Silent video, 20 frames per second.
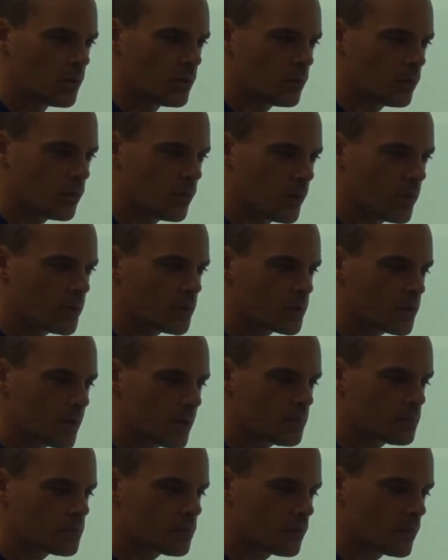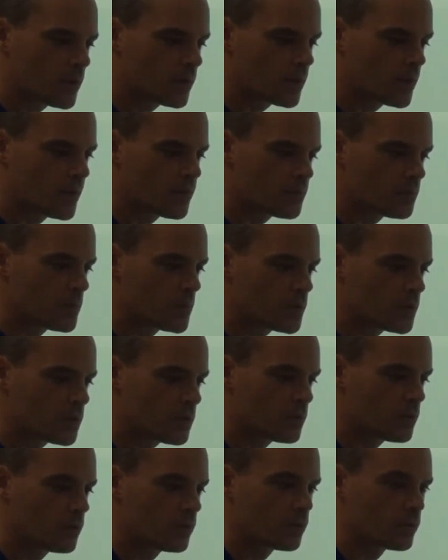What times what gives me
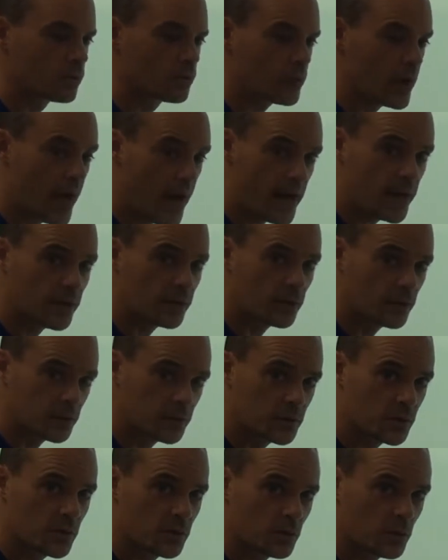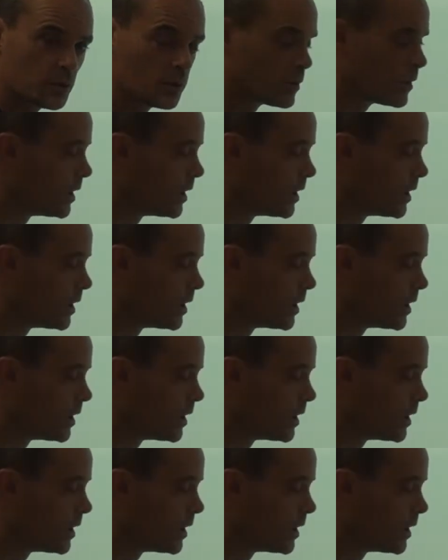2? Radical 2.